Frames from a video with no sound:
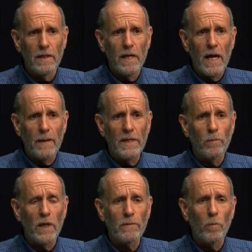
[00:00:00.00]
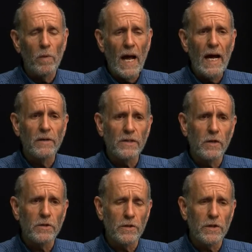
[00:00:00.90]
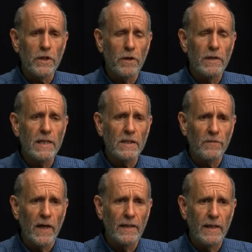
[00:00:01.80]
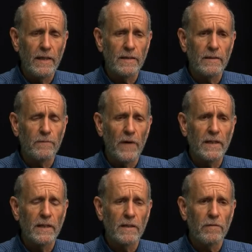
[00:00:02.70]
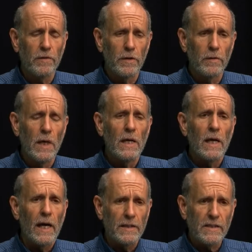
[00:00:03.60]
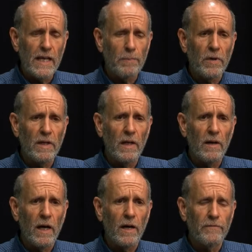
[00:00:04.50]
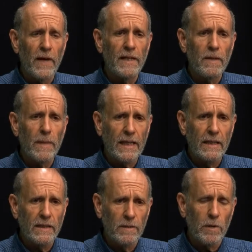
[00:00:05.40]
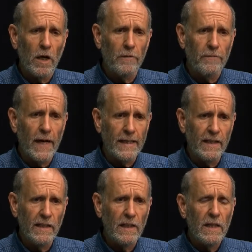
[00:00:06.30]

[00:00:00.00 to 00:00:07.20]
I mean, what, how Social Security is funded, it's funded through a separate uh, funding mechanism called FICA,